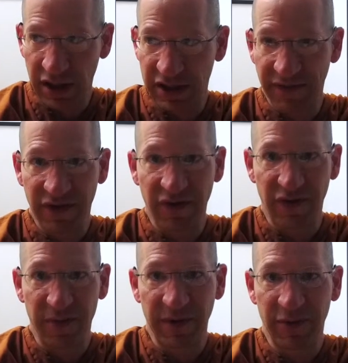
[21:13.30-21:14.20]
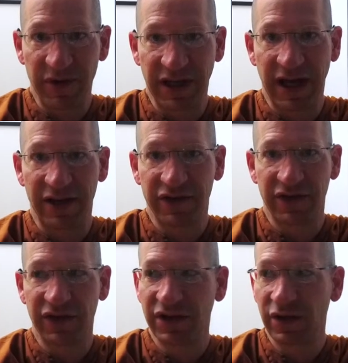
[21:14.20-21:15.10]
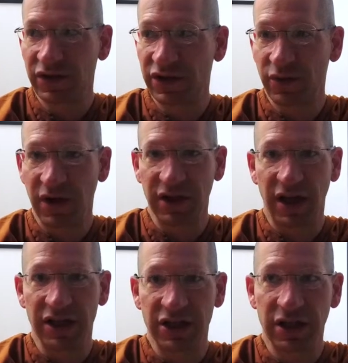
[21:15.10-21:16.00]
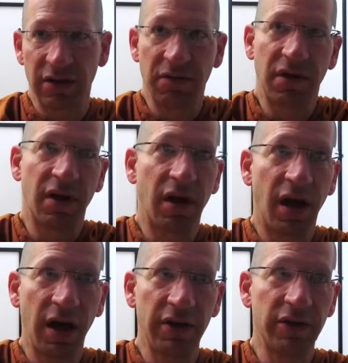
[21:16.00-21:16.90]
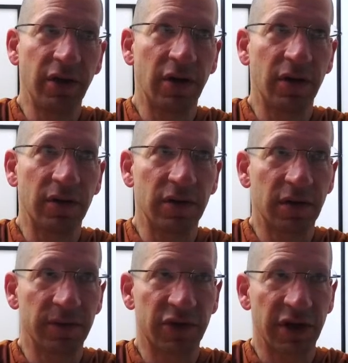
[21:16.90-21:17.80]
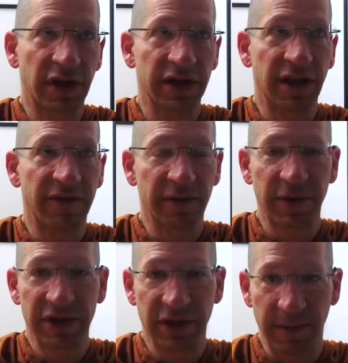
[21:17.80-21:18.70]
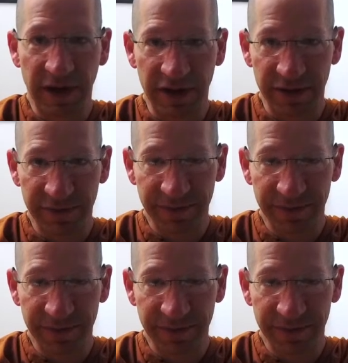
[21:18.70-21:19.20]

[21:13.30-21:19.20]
difficult for people when they ask us, do you want lunch? I don't know. I'm trying not to have an opinion about it.